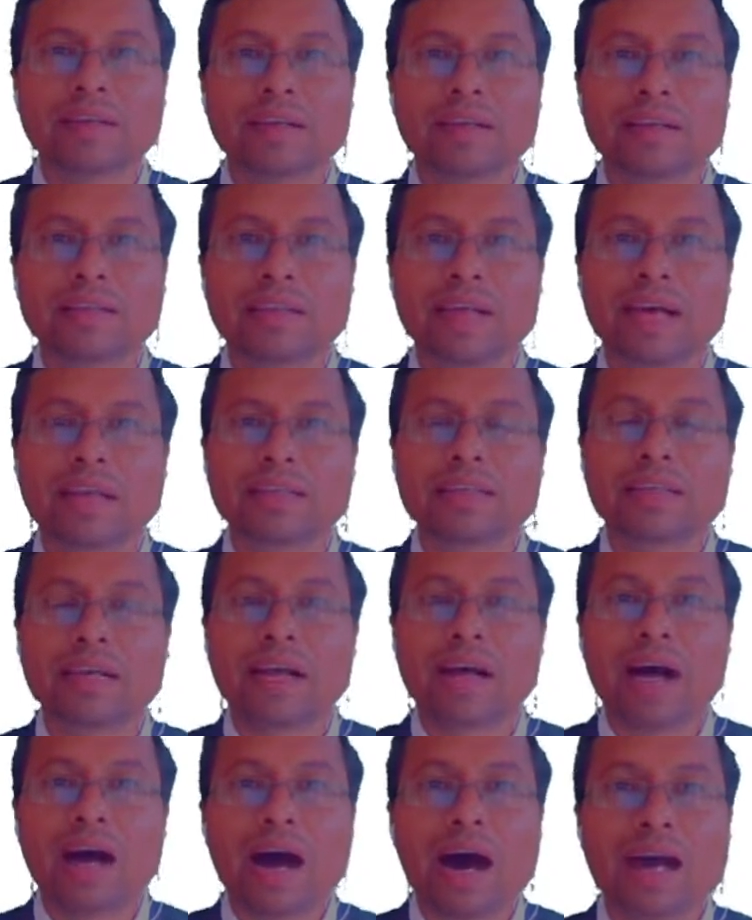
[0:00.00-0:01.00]
that
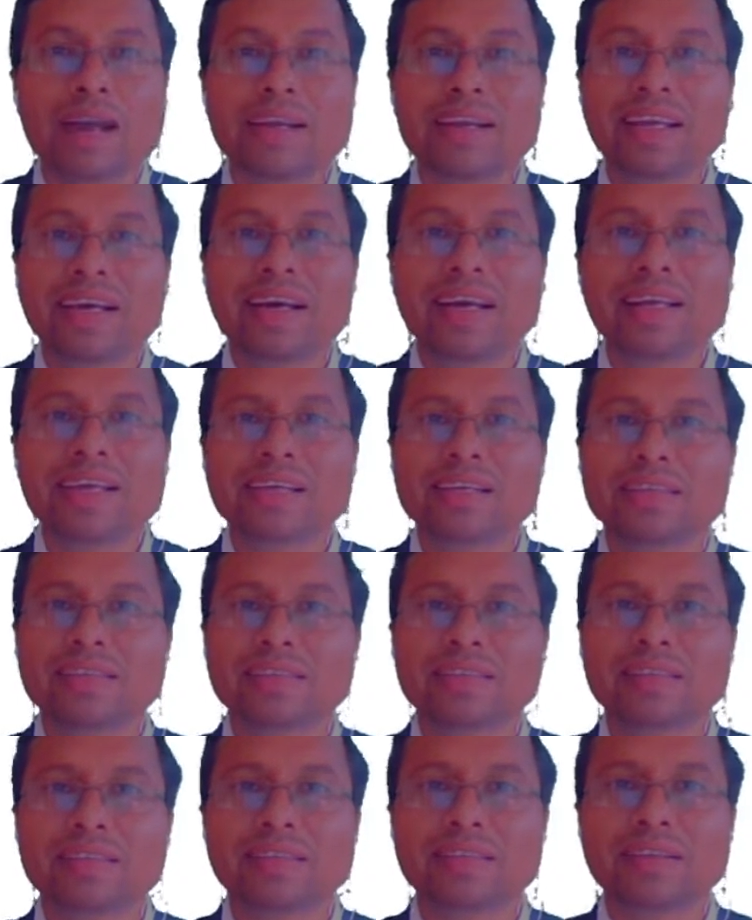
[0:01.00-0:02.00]
our degrees
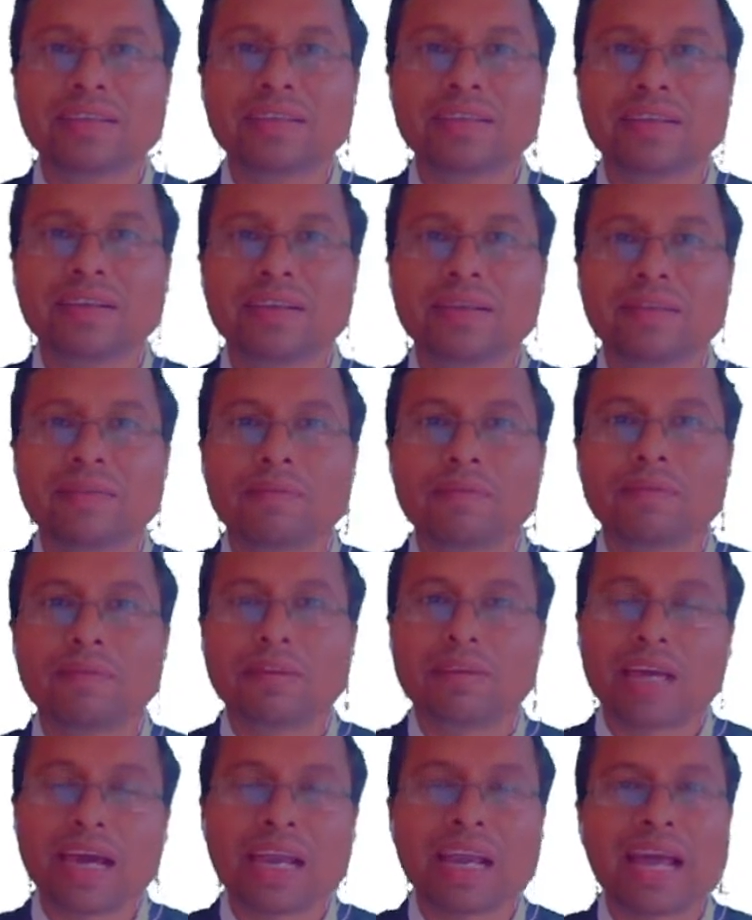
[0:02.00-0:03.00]

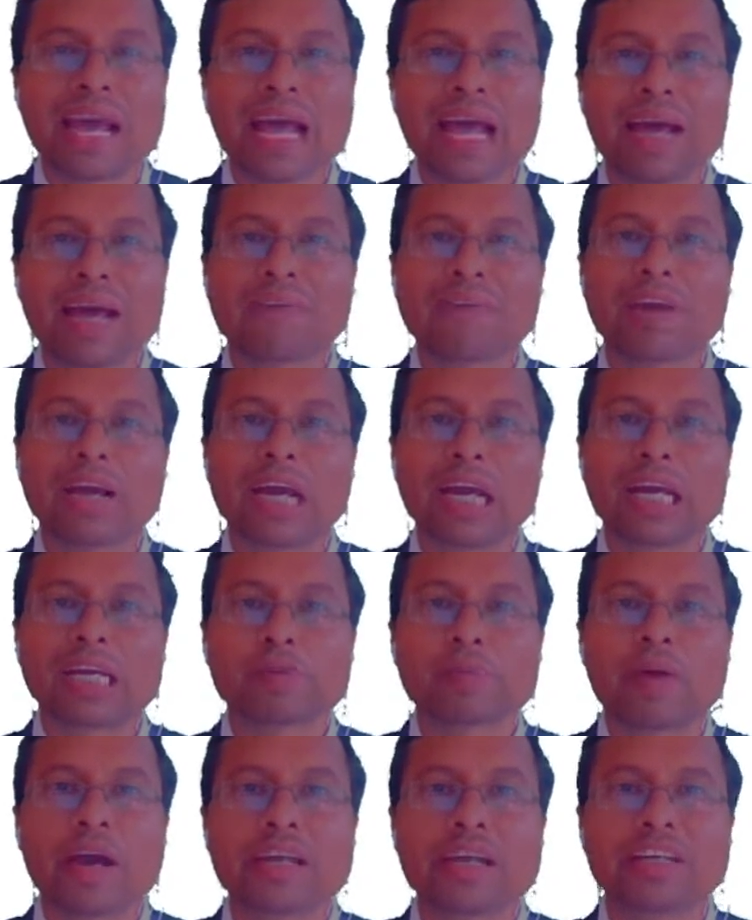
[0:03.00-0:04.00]
can have
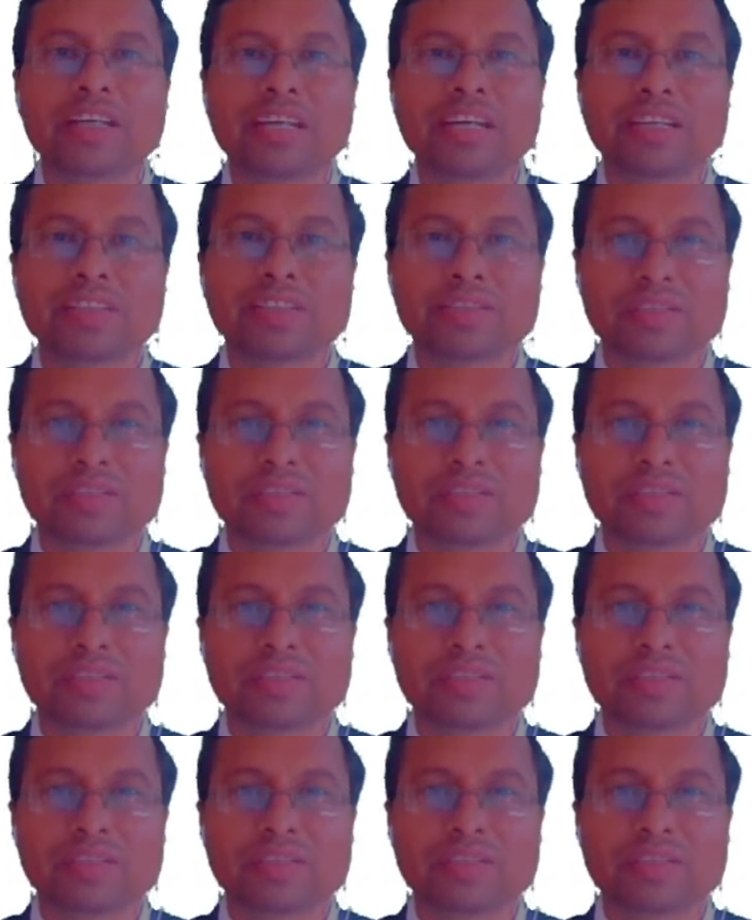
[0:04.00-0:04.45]
expiry date.